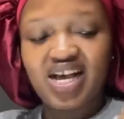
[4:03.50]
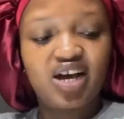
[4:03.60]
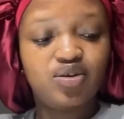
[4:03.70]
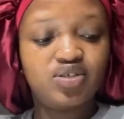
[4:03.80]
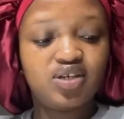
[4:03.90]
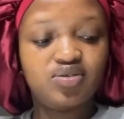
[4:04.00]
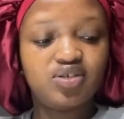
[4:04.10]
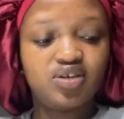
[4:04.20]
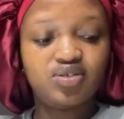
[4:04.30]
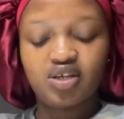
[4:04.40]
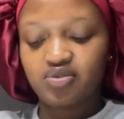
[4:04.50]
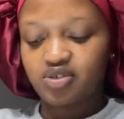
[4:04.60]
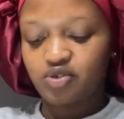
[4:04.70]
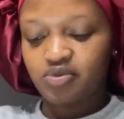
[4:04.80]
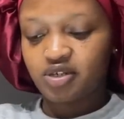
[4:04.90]
ouch. I don't
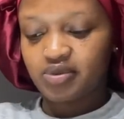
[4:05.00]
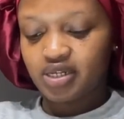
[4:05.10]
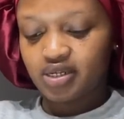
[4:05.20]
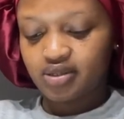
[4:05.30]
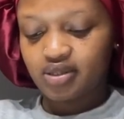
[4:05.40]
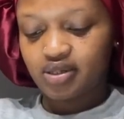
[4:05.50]
want to break my nail.